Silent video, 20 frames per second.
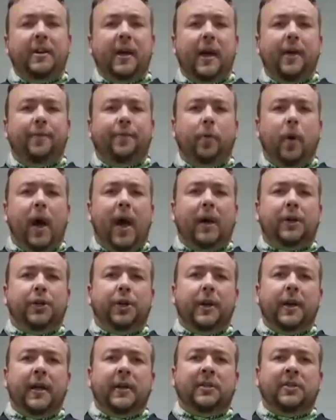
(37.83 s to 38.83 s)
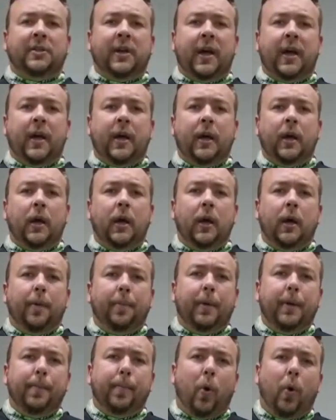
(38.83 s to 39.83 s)
day for ActionSA,
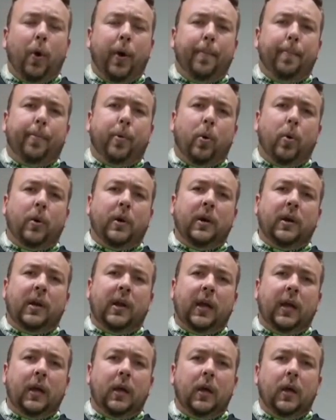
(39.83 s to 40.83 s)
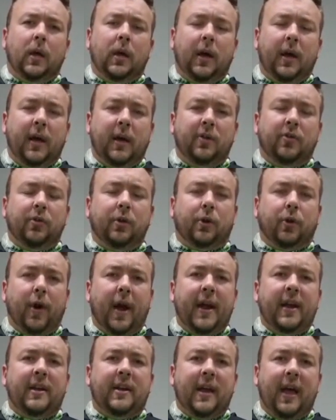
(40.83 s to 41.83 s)
but more importantly, it is a
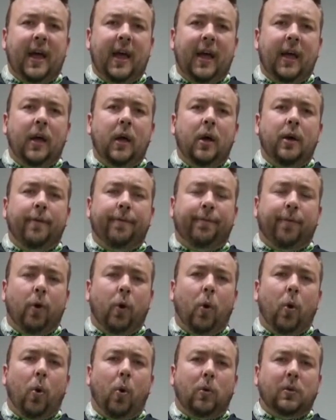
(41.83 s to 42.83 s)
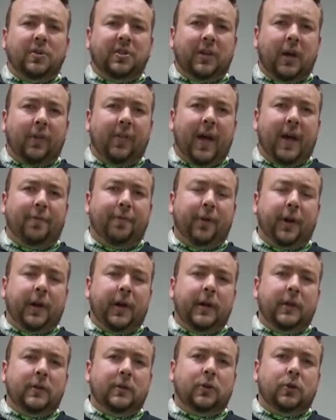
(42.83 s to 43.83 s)
great day for all South
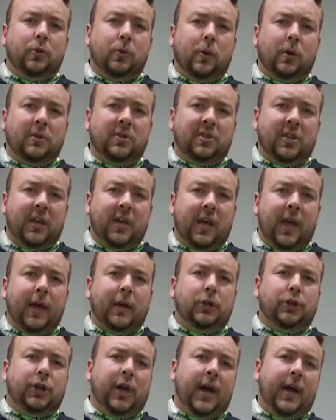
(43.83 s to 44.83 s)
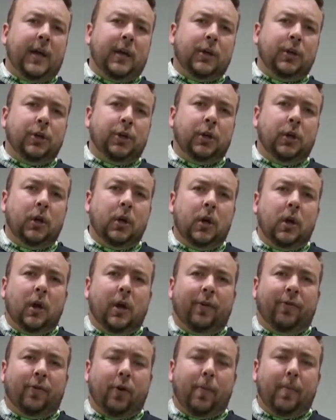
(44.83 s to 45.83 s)
Africans who are seeking change
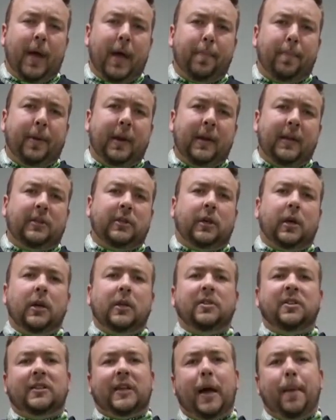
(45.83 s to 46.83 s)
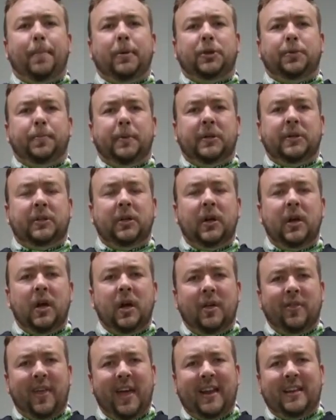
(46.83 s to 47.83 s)
from a political establishment
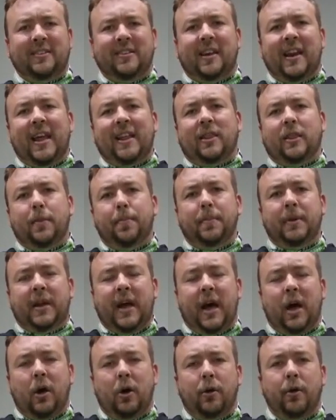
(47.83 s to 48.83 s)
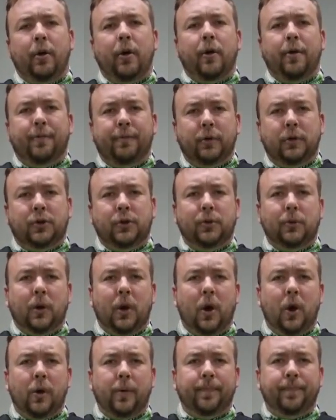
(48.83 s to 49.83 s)
that has let them down for too
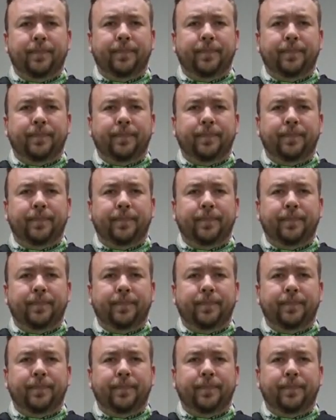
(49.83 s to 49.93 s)
long.